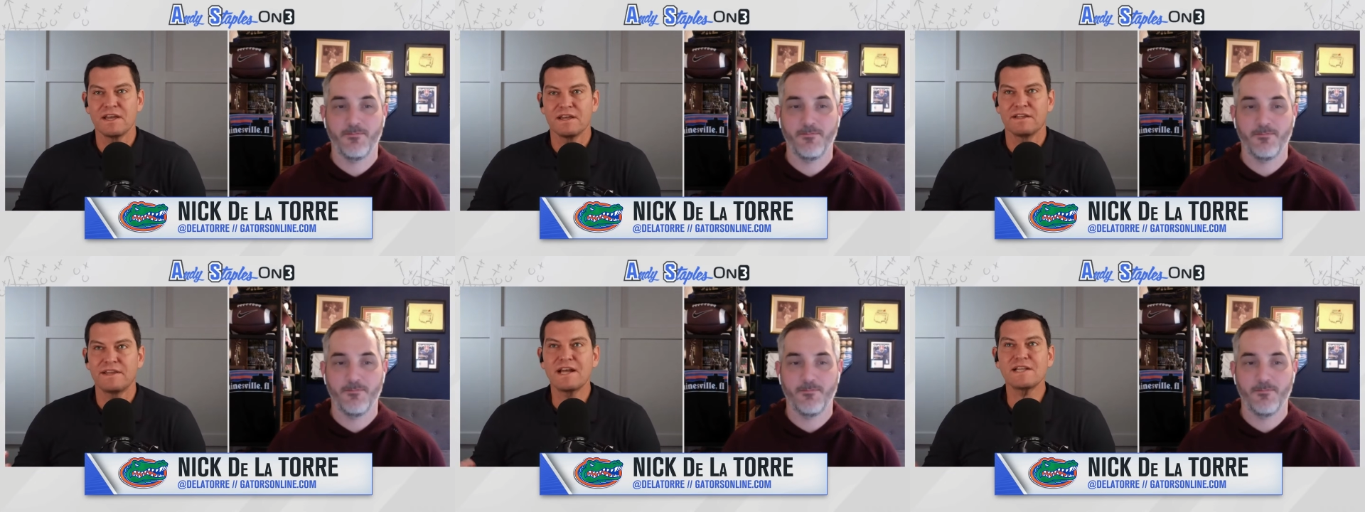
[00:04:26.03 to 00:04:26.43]

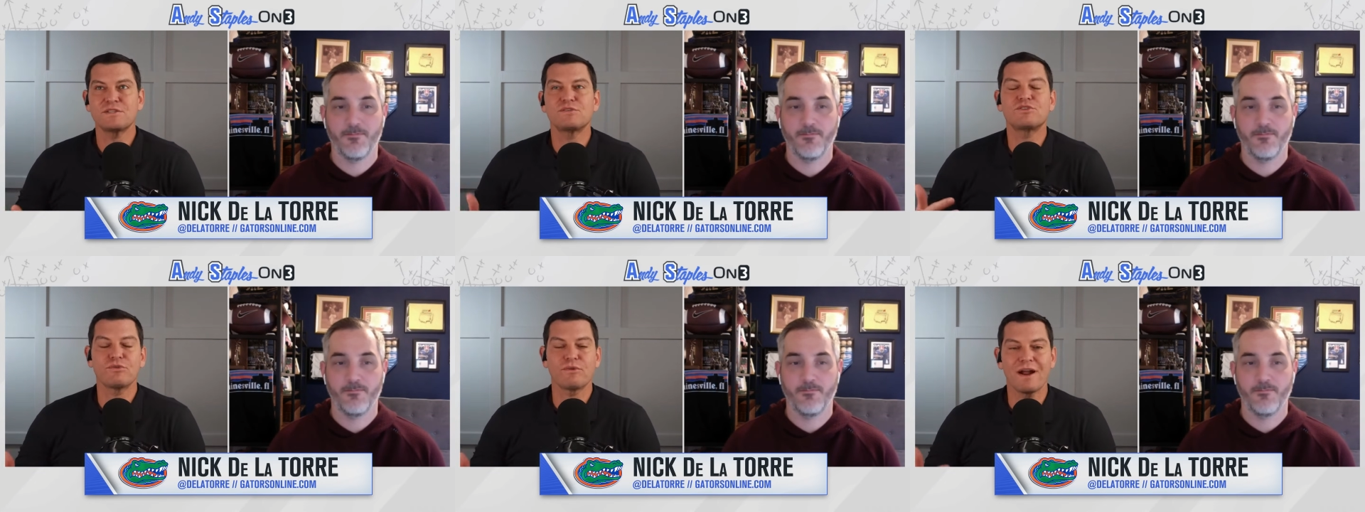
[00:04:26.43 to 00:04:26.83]
Speaker 1: That's
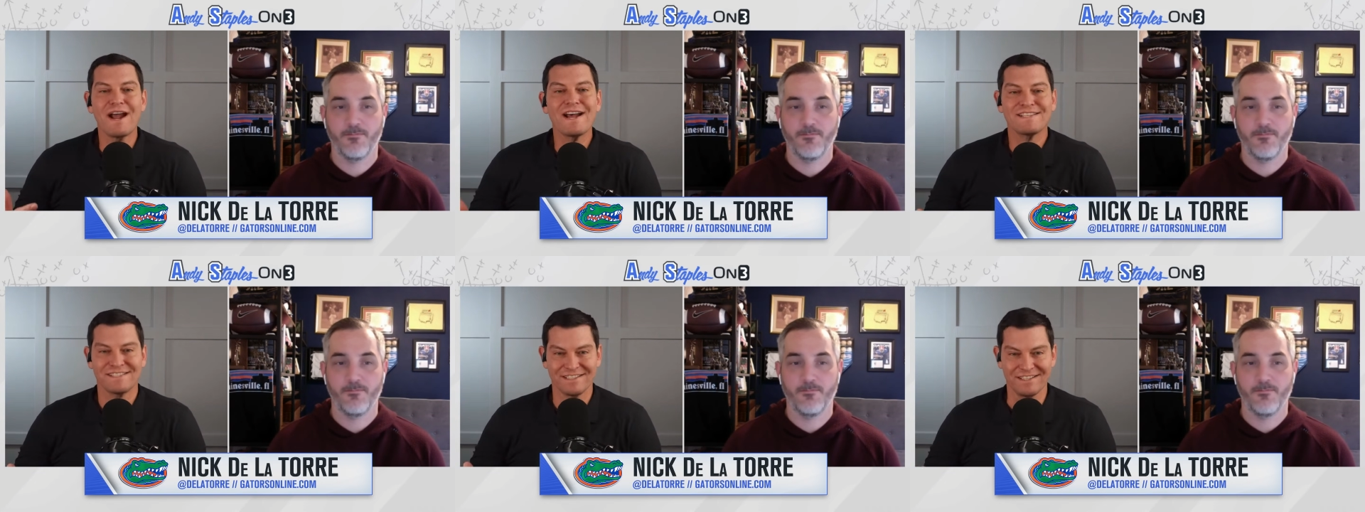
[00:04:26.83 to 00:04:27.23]
what you were
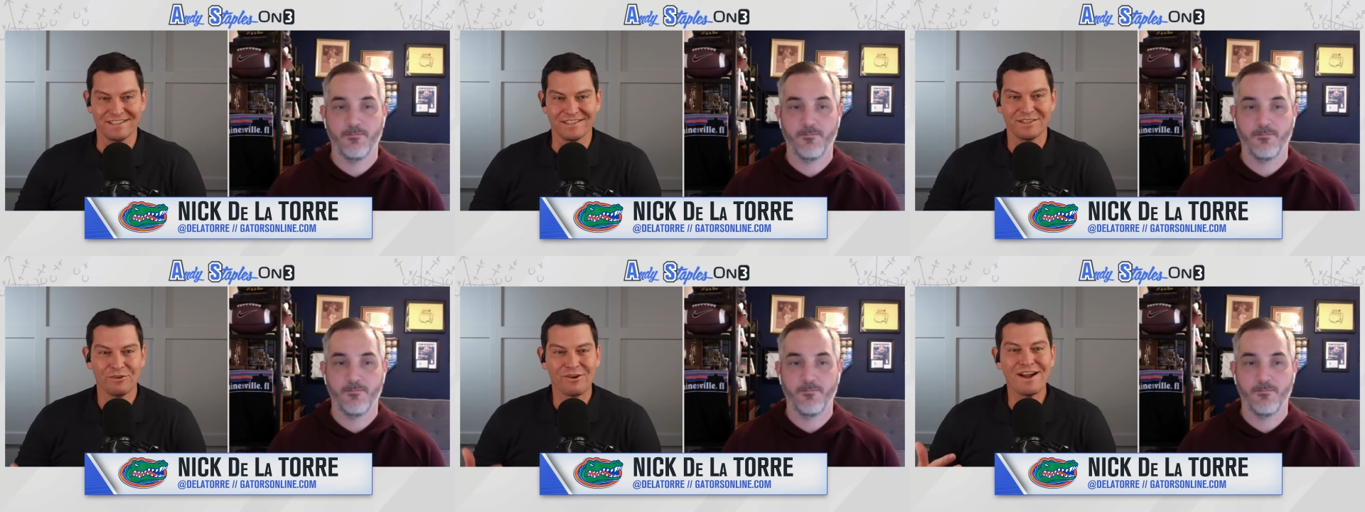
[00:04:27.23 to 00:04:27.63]
asking.
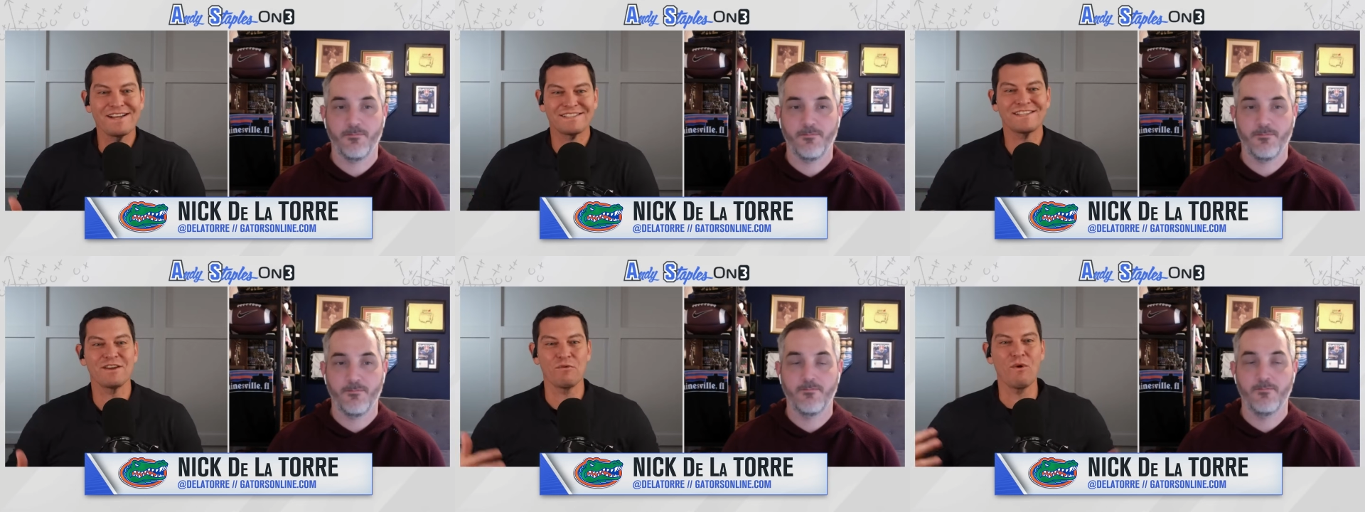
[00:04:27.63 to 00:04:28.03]
You were
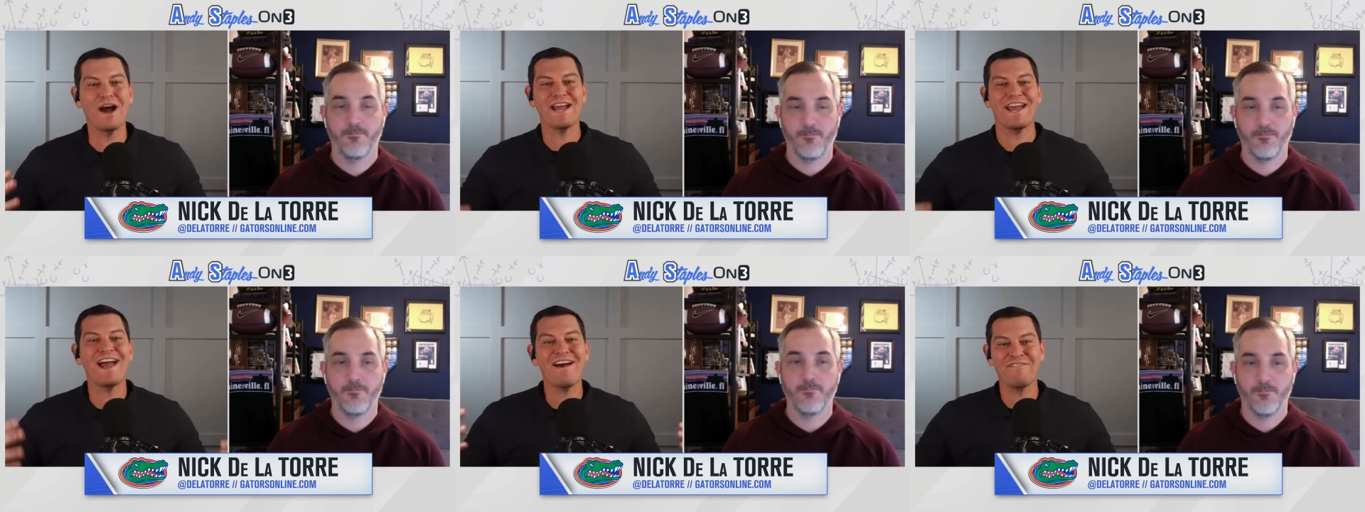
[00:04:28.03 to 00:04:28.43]
asking, why
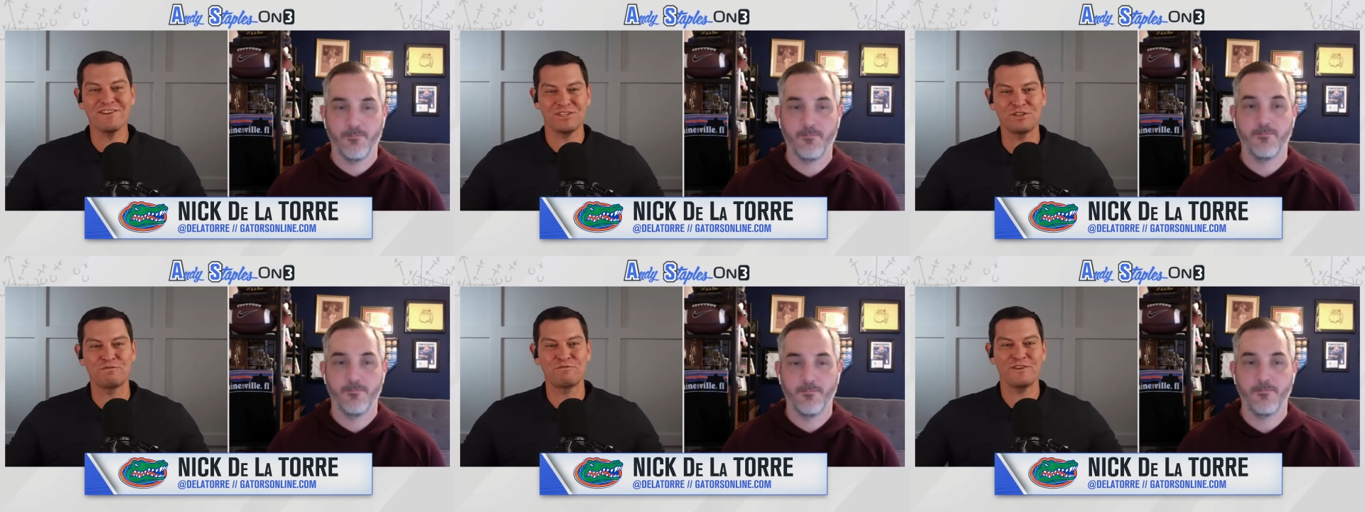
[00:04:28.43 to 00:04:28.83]
haven't
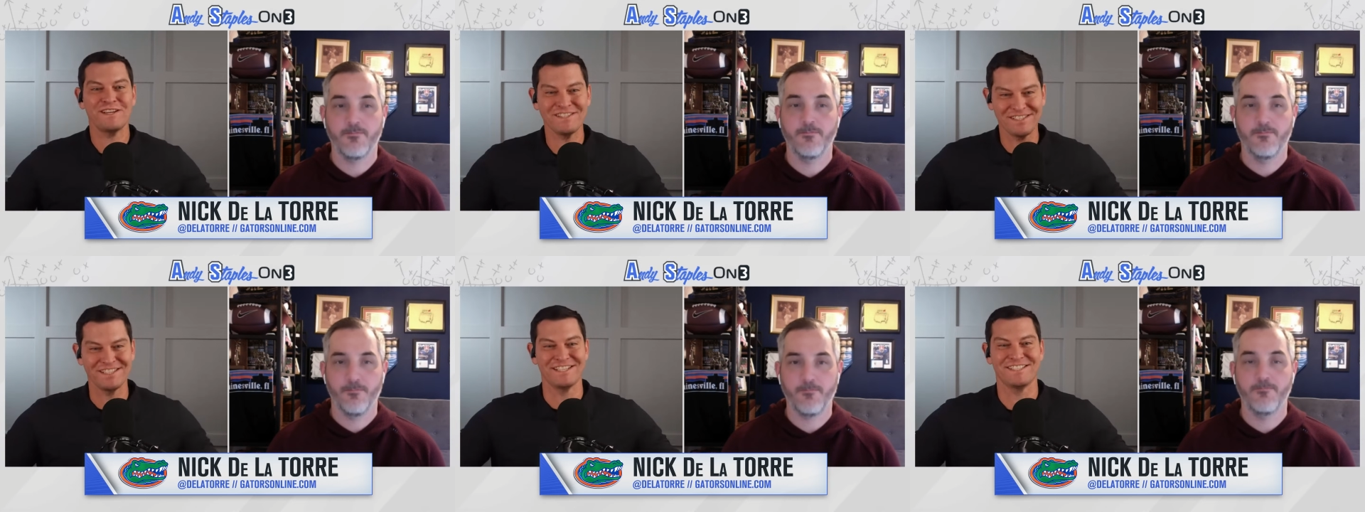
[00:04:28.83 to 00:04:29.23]
you fixed this